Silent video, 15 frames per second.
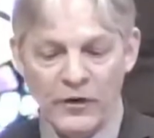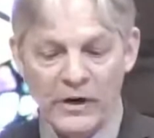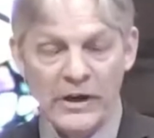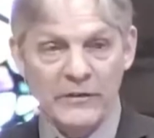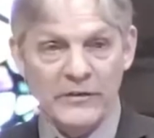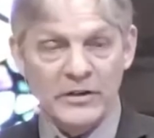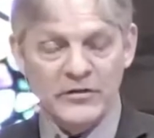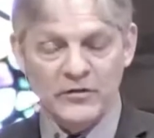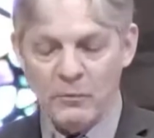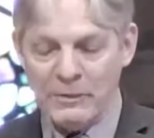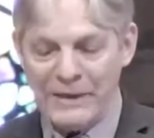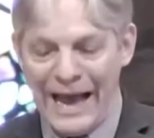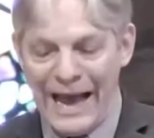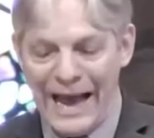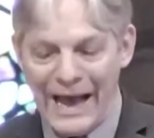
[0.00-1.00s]
for forgiveness
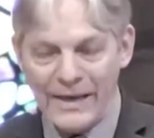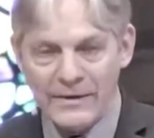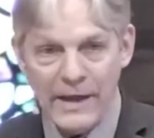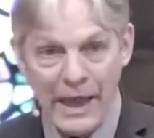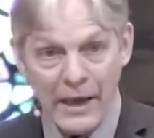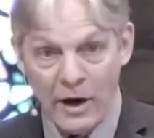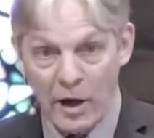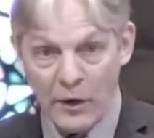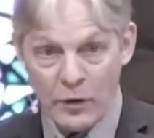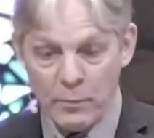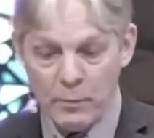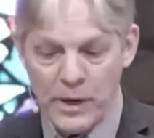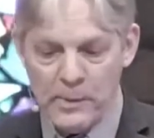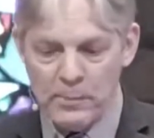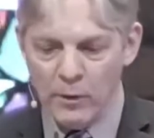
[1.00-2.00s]
from God and
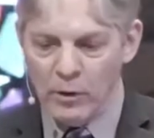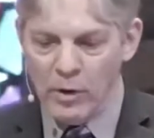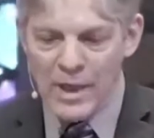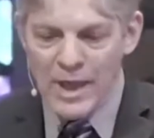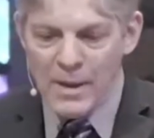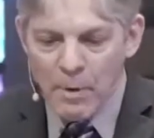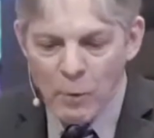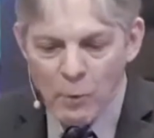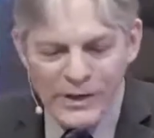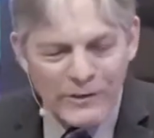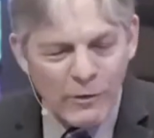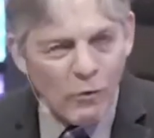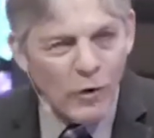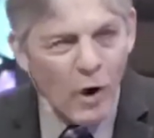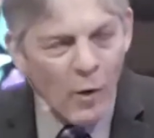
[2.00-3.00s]
other people, but
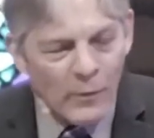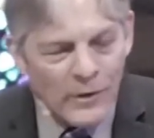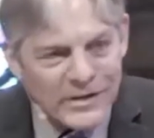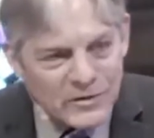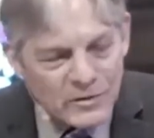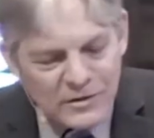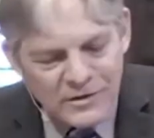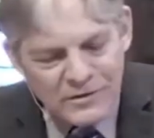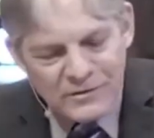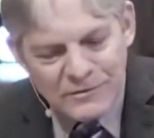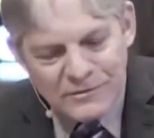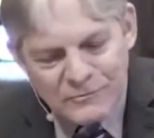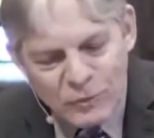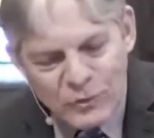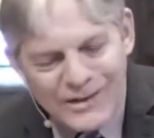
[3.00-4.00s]
we don't always
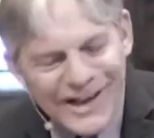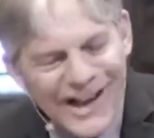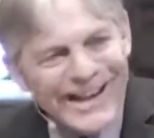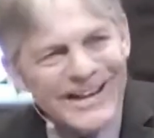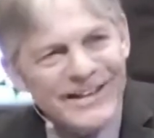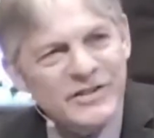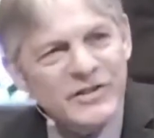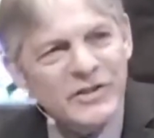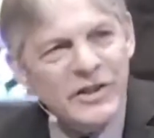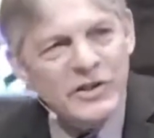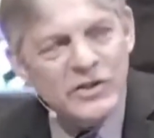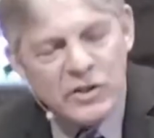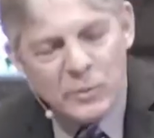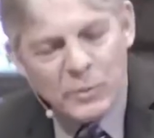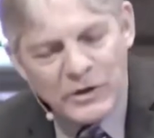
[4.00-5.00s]
we're kind of
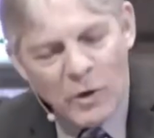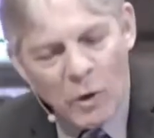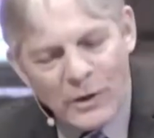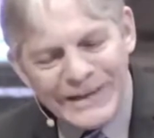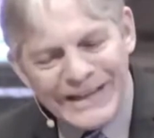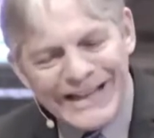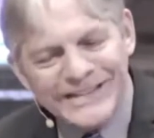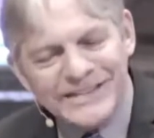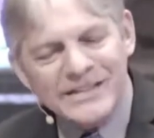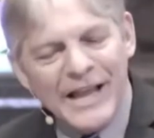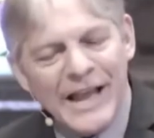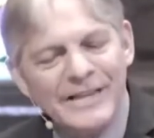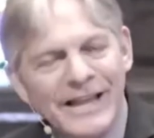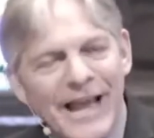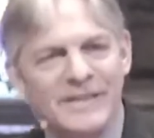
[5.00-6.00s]
stingy. We don't want to
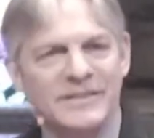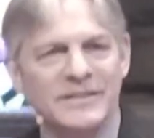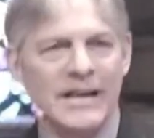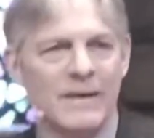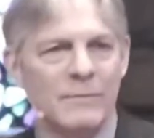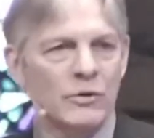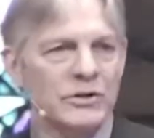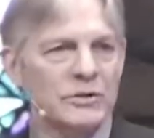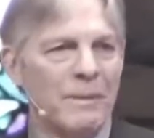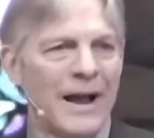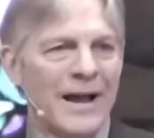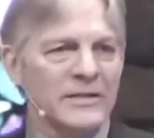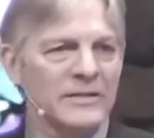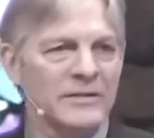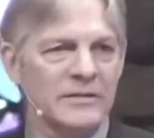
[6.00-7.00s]
extend that same
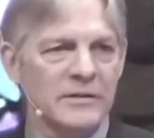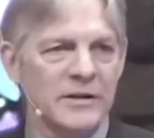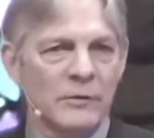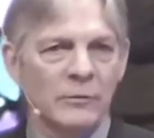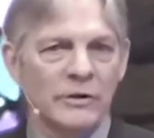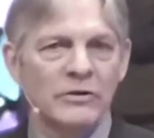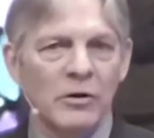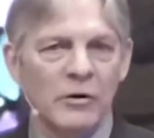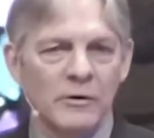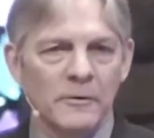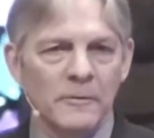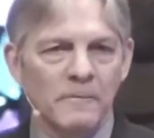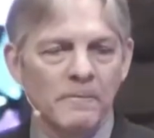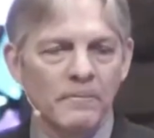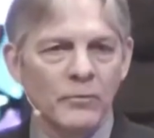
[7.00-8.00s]
response in
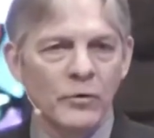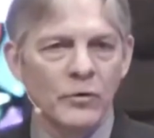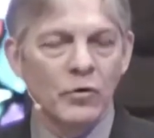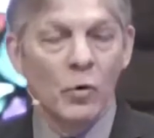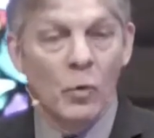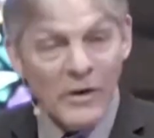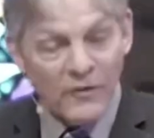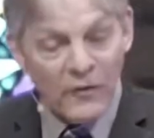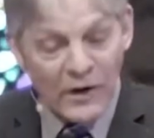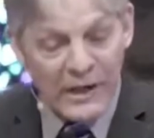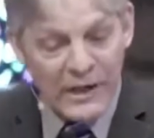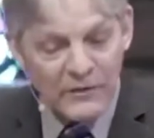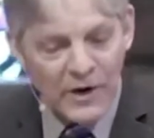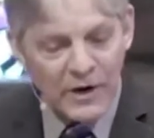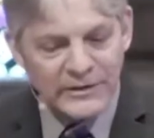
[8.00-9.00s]
return. Do we
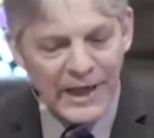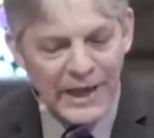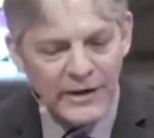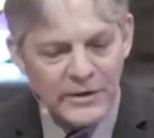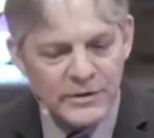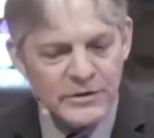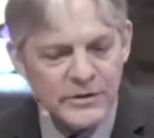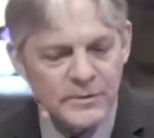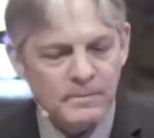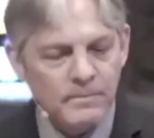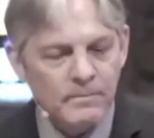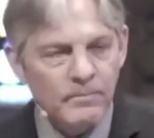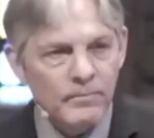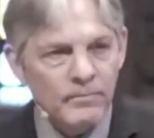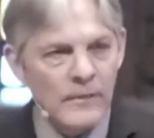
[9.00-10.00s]
forgive our
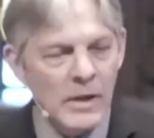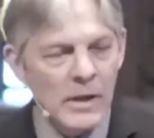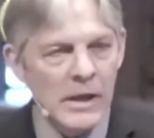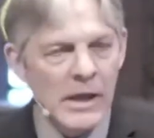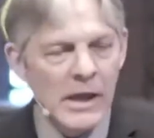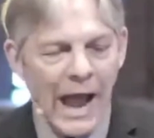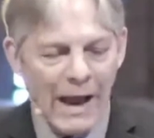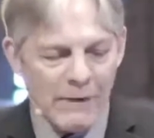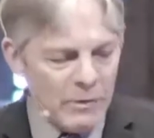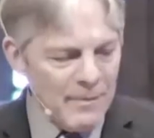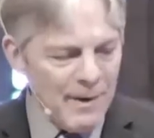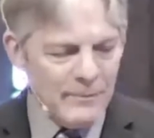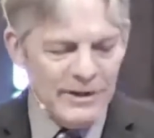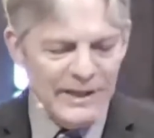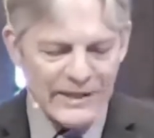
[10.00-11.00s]
debtors? I
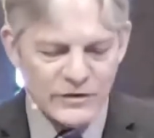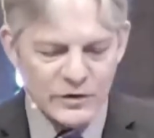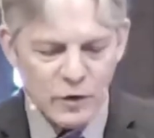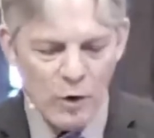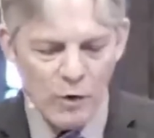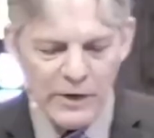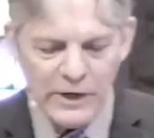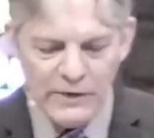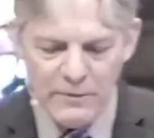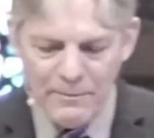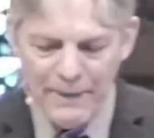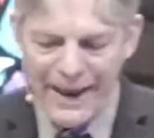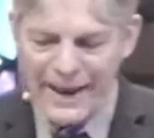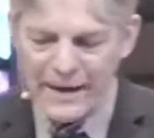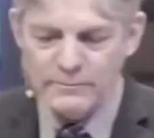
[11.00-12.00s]
remember that story
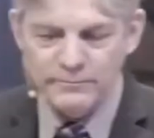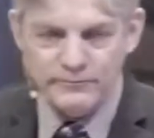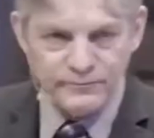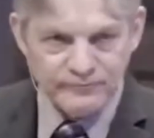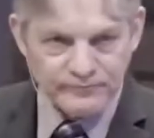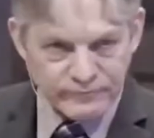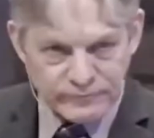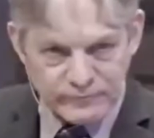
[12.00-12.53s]
of the man